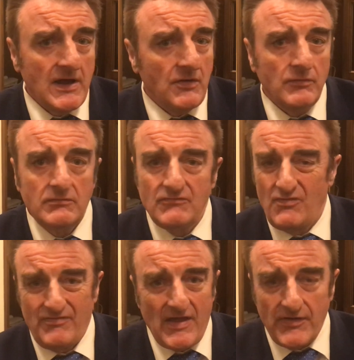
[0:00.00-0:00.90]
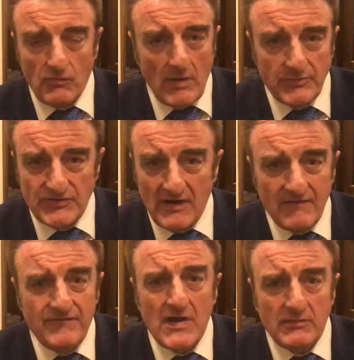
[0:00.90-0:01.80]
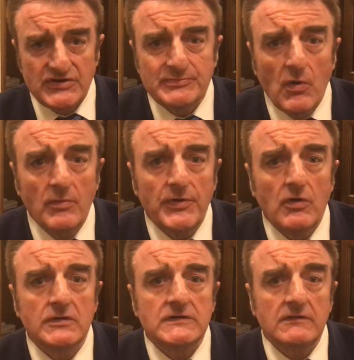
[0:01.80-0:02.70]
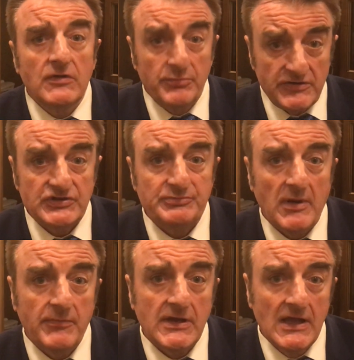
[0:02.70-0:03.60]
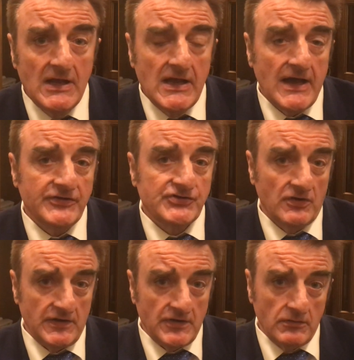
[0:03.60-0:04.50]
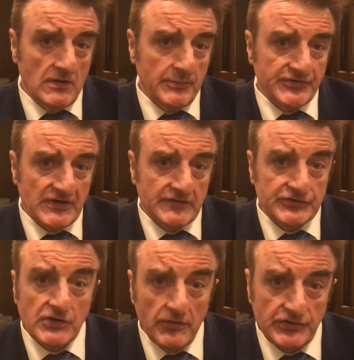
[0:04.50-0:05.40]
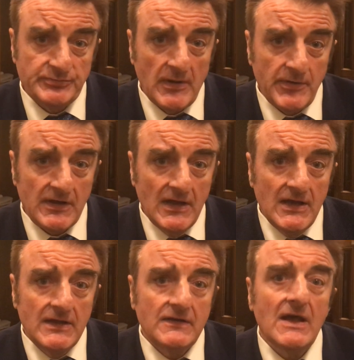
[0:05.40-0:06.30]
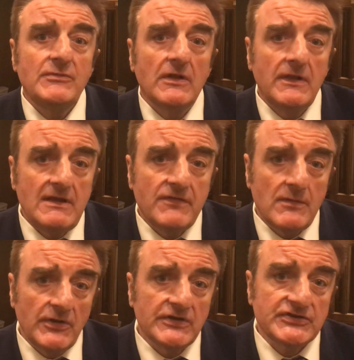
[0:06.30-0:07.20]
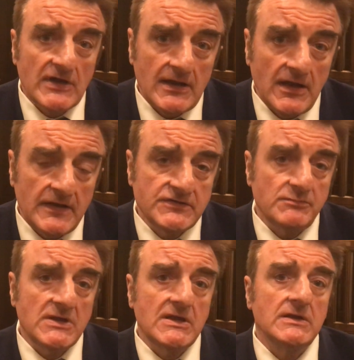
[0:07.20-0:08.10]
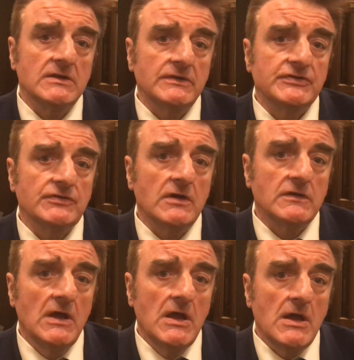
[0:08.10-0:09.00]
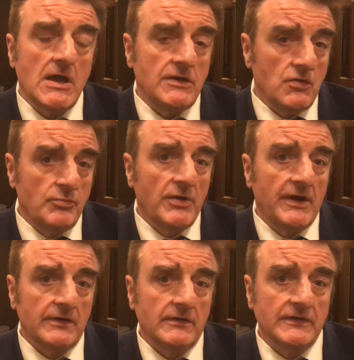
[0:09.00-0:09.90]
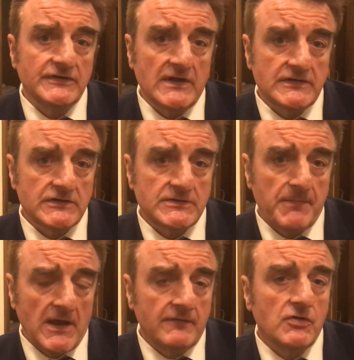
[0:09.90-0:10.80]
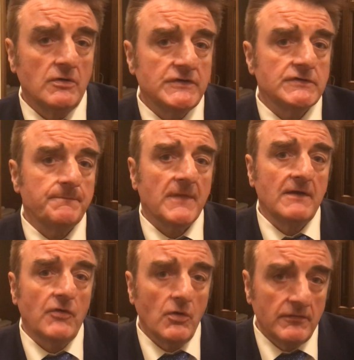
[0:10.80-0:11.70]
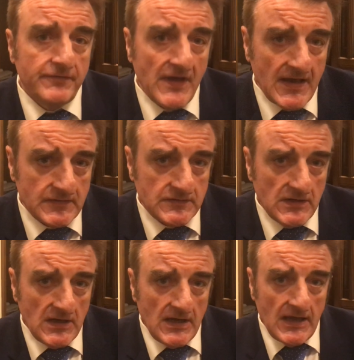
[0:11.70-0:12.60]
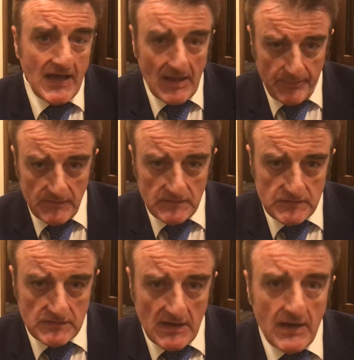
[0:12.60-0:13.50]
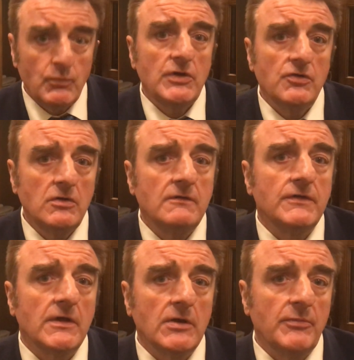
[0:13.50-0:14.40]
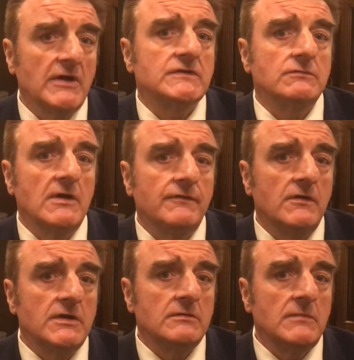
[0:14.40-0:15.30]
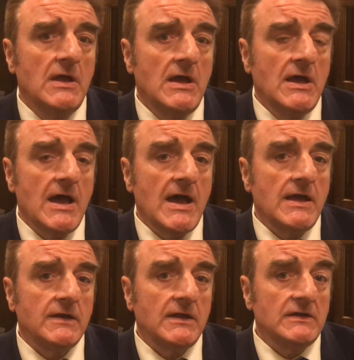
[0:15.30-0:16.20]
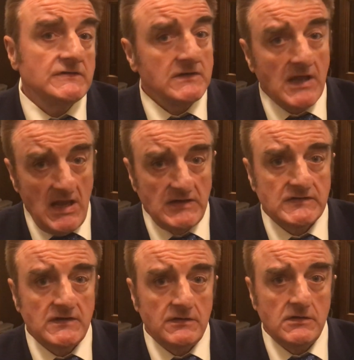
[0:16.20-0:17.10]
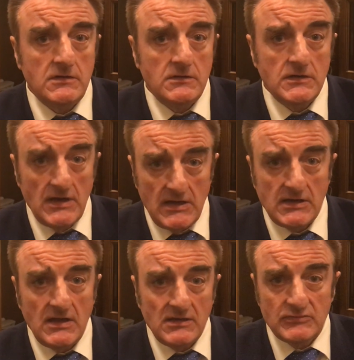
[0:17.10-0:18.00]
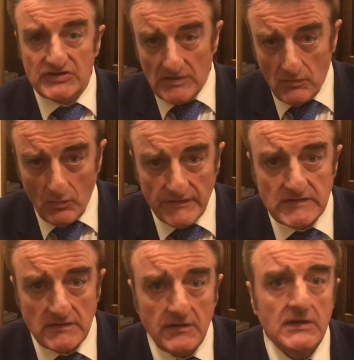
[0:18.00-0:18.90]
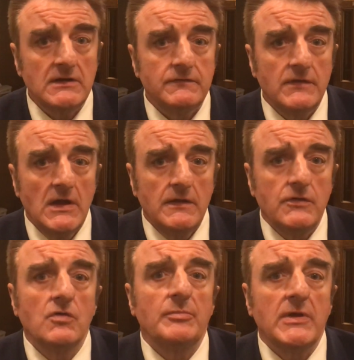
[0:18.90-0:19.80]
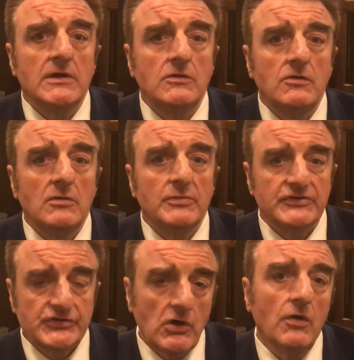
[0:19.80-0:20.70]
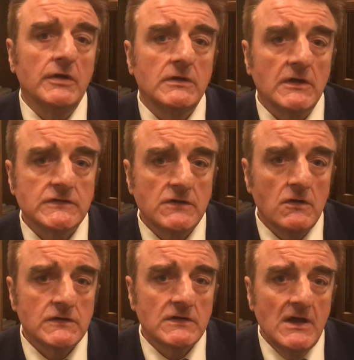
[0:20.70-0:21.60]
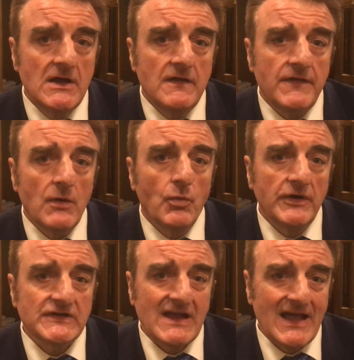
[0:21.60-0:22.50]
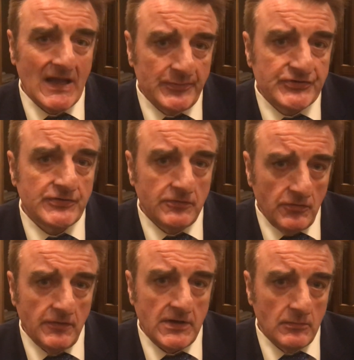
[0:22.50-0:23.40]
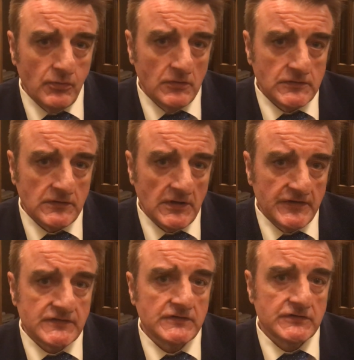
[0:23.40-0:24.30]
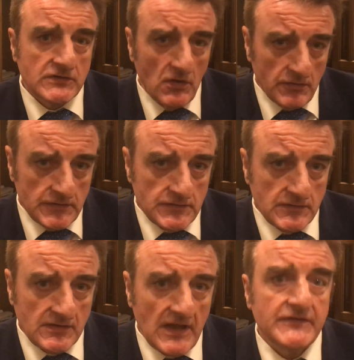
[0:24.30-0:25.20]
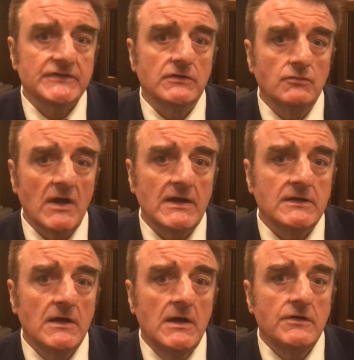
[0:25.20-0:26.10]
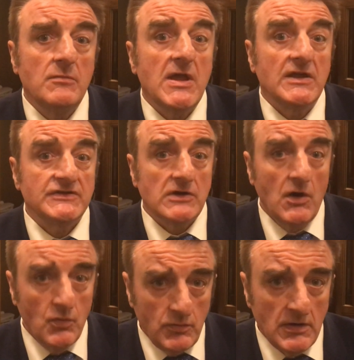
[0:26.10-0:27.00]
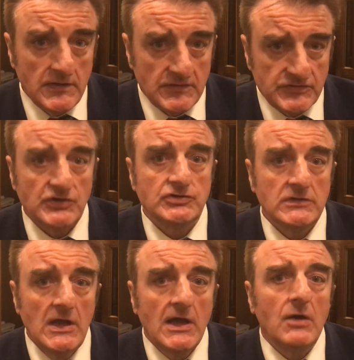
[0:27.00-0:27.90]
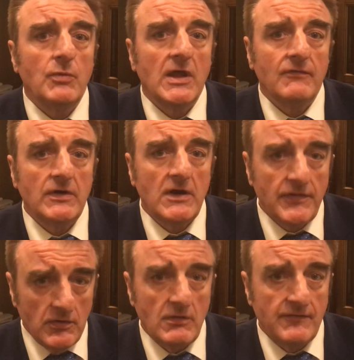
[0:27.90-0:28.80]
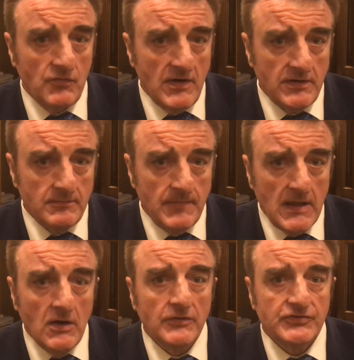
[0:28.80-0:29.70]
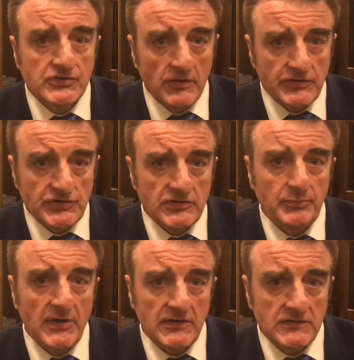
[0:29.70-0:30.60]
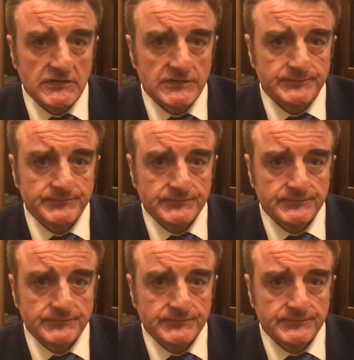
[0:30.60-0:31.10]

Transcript: I think represent a very small minority of the British public and certainly don't represent the Scottish public. Time to leave them on the sidelines and begin to construct a new political consensus. And of course, if all of that happens and we do have another Brexit referendum, and it is the case that the United Kingdom still wants to leave the European Union, but Scotland does not, then what is absolutely important is that Scotland gets the right to make its own decision, and we have another referendum on Scottish independence.